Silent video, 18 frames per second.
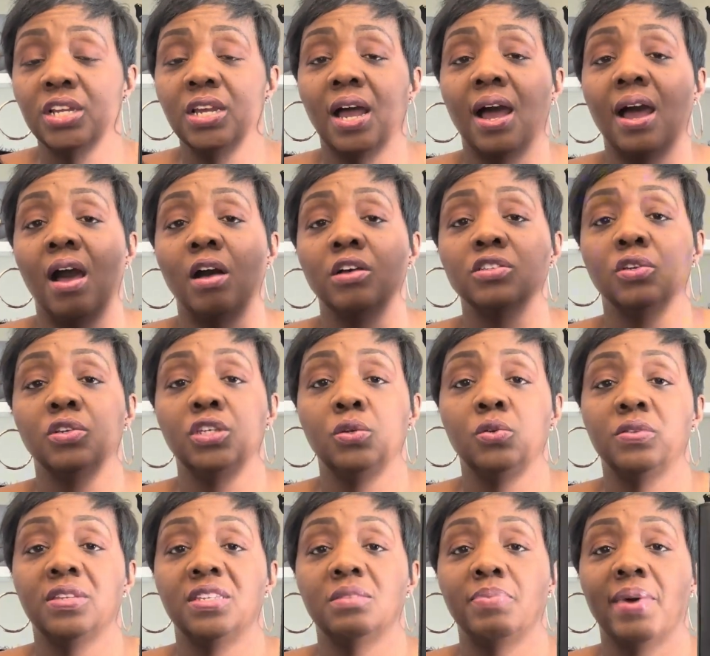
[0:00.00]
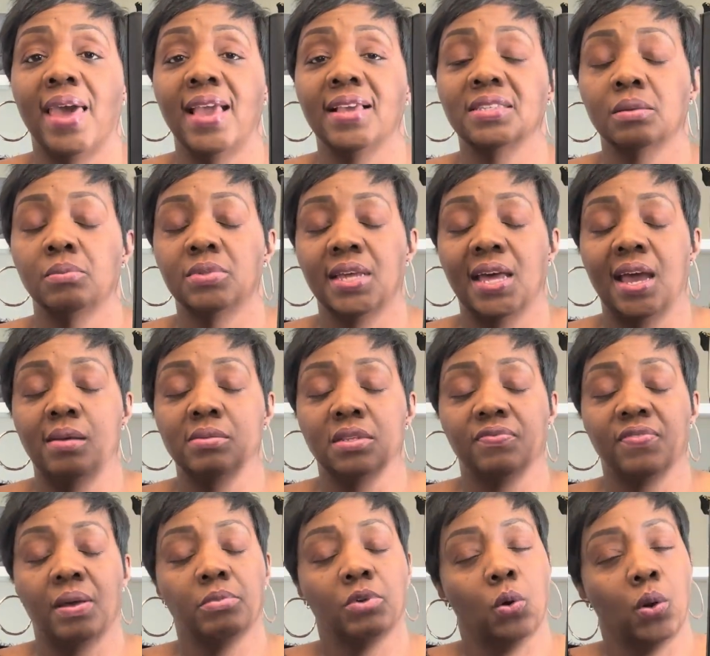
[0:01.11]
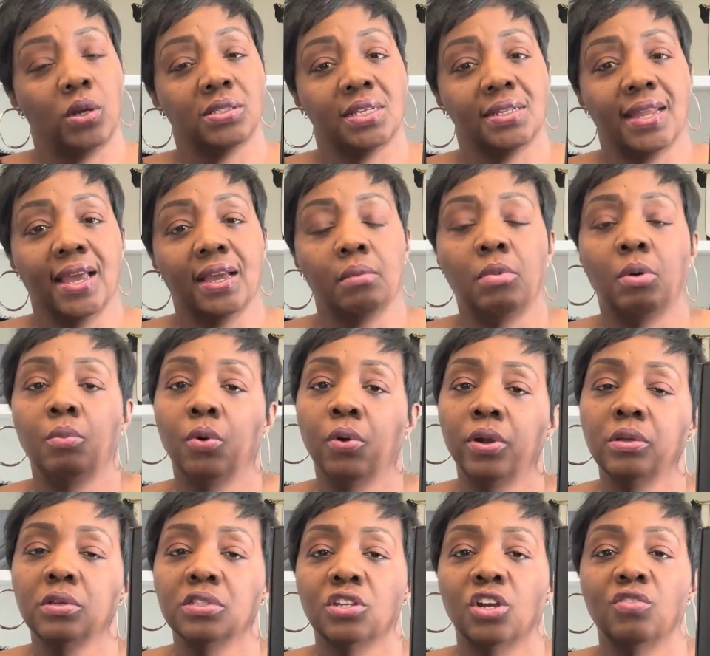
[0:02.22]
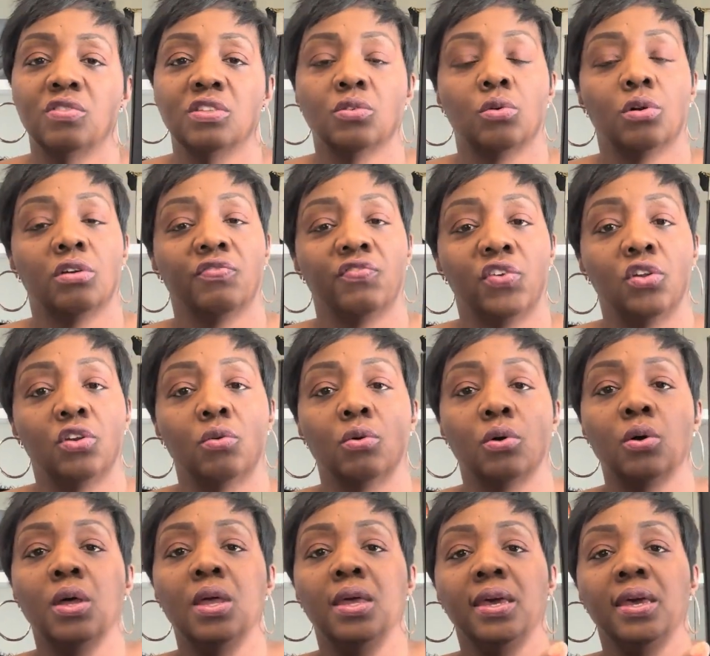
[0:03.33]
I also use this bag sometimes if I'm going to like a memorial service or a funeral.